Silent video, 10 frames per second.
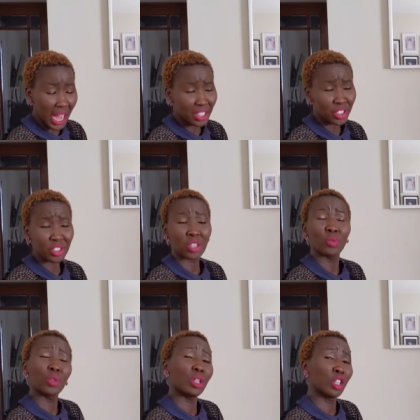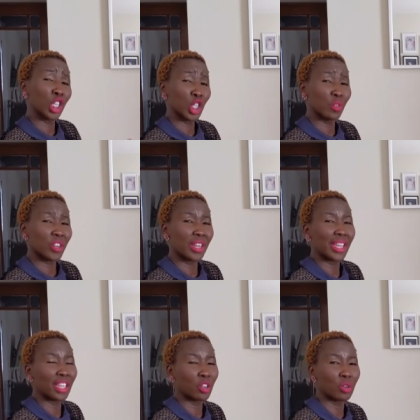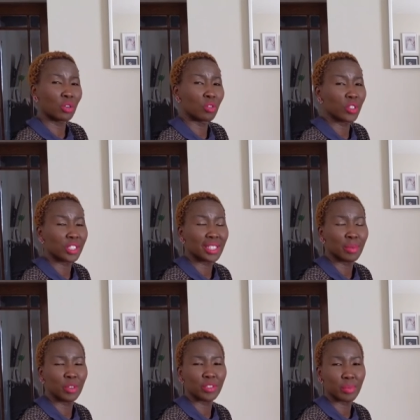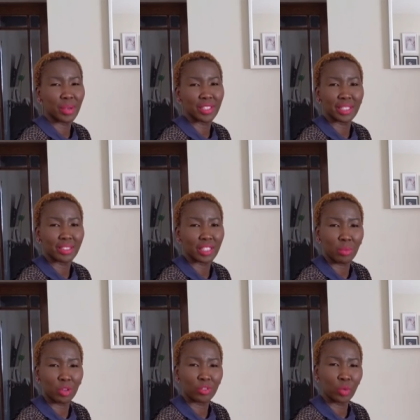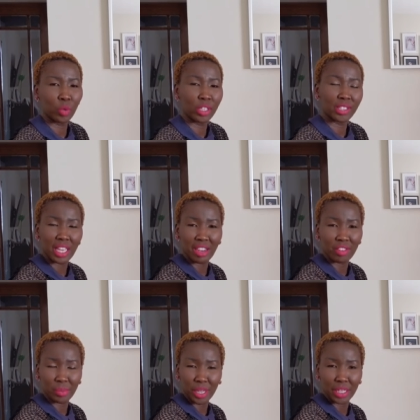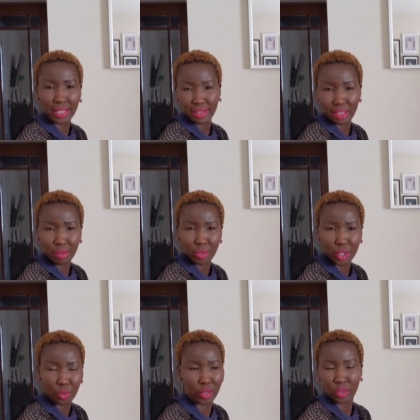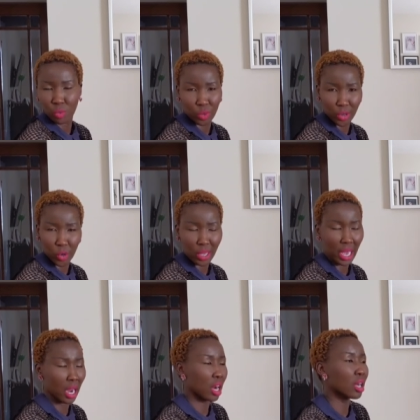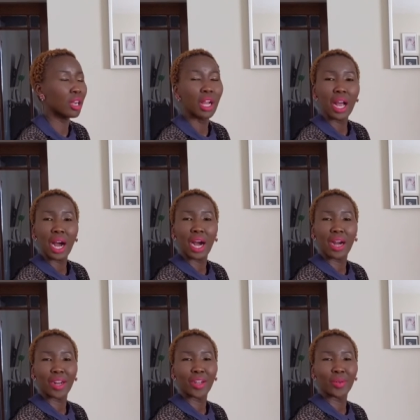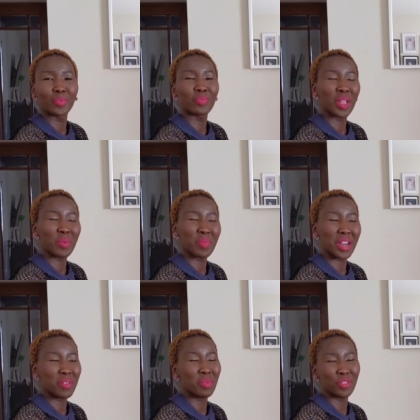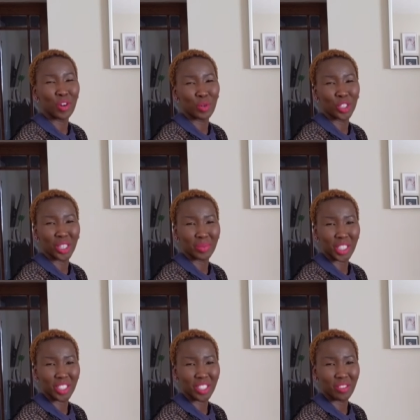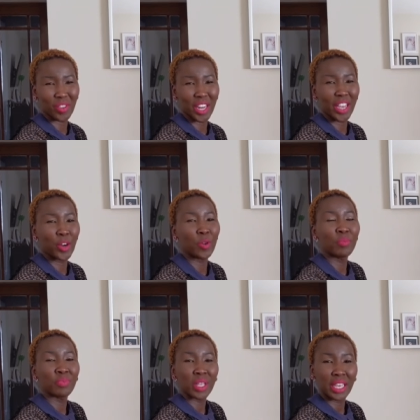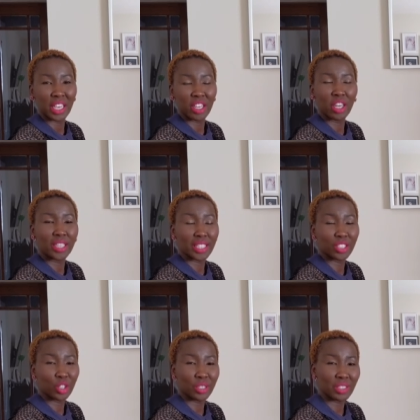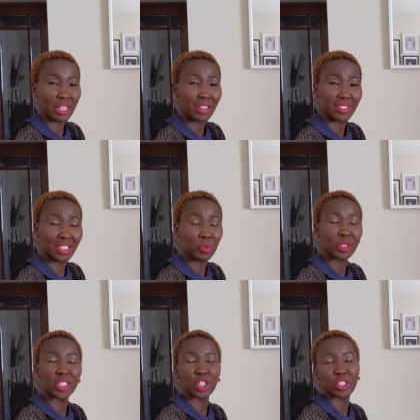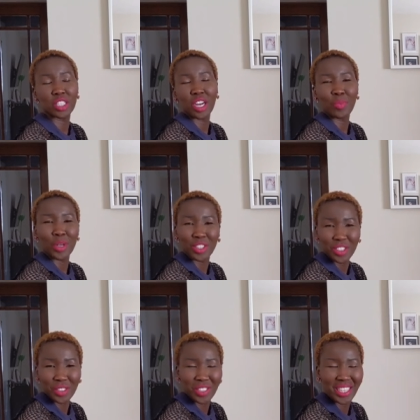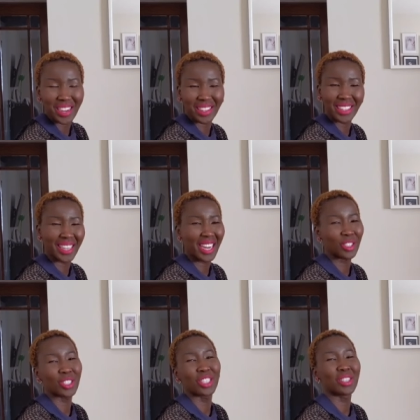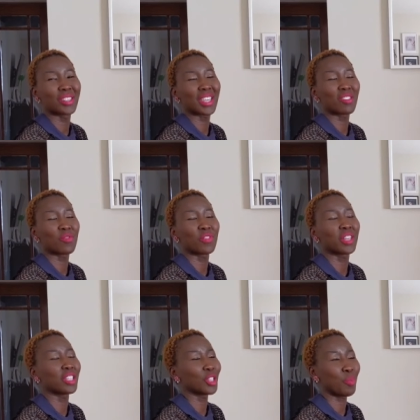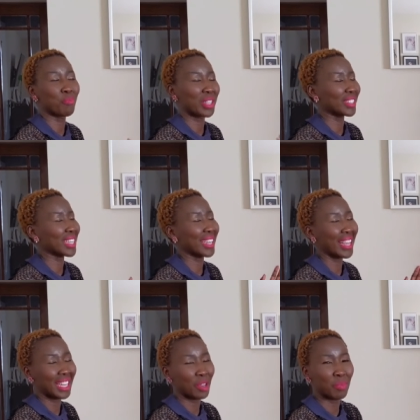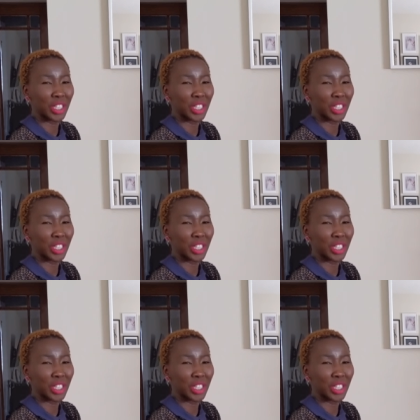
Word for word: I just thought we'll look over and go over some of the best and some of the worst. Everybody that's in between, we don't care. But before we jumped into the video, here on Achola's Closet, we just talk personal style and how to look and feel your best at any